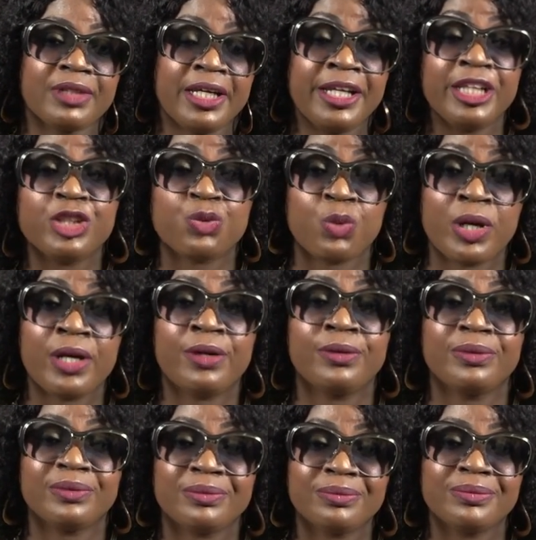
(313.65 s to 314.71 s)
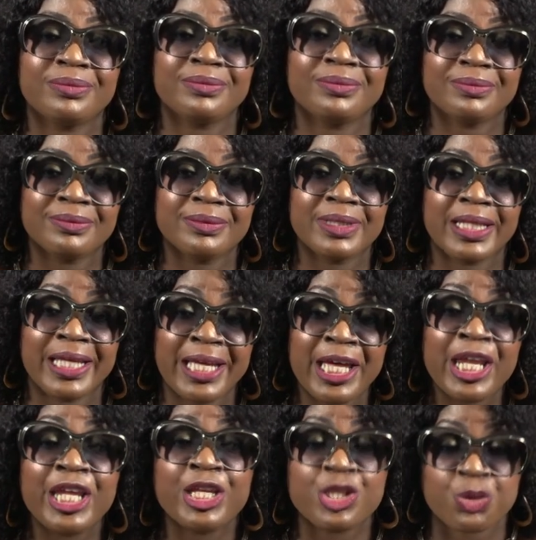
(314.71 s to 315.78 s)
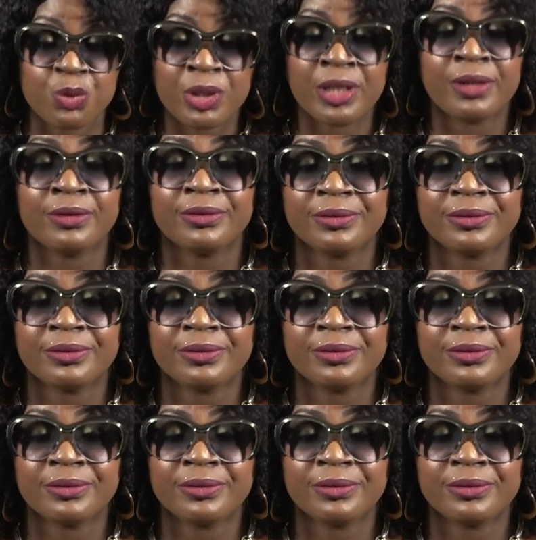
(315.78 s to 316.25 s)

it is well. It is well.